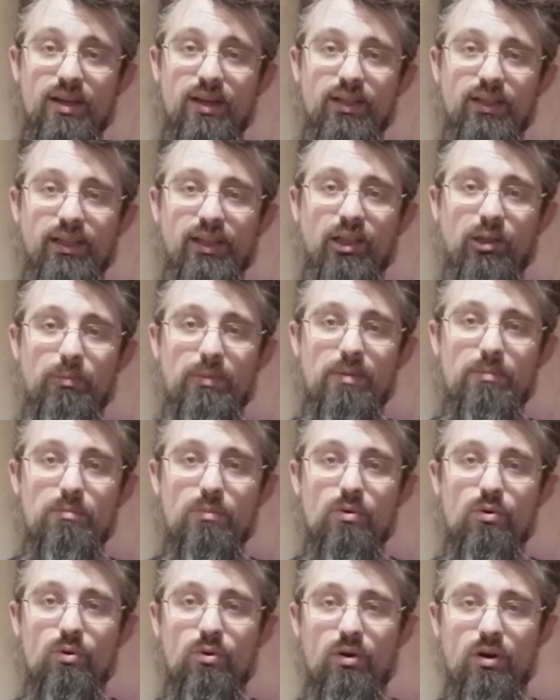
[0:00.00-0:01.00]
a little bit
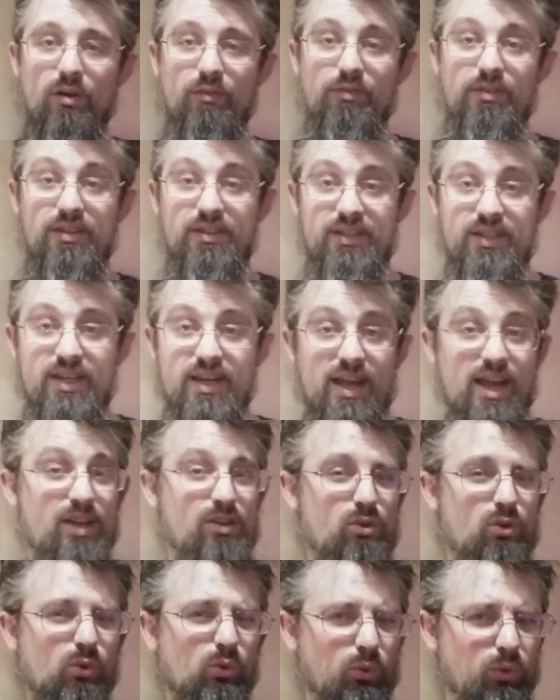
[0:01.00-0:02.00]
more of the D
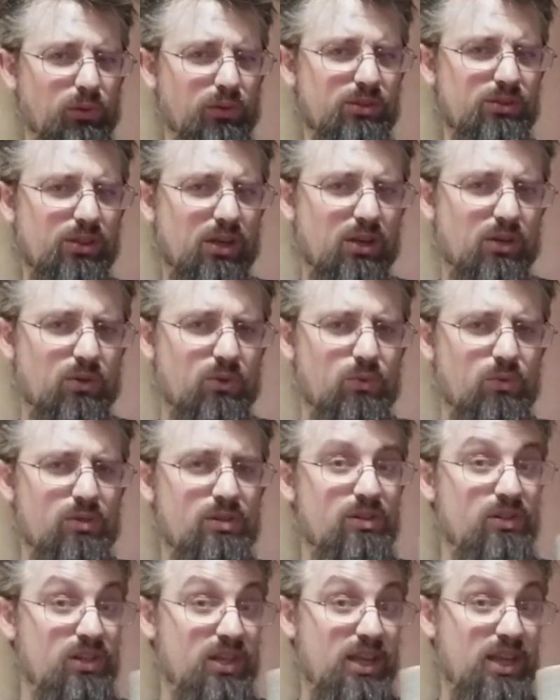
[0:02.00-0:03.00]
and also
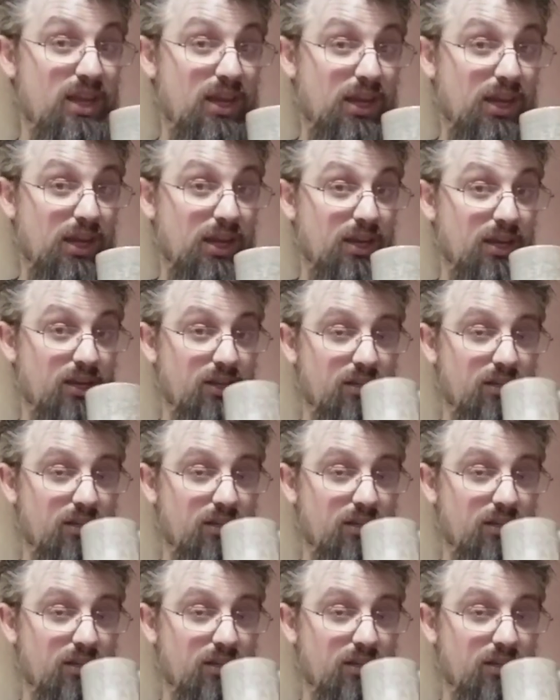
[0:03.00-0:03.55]
D.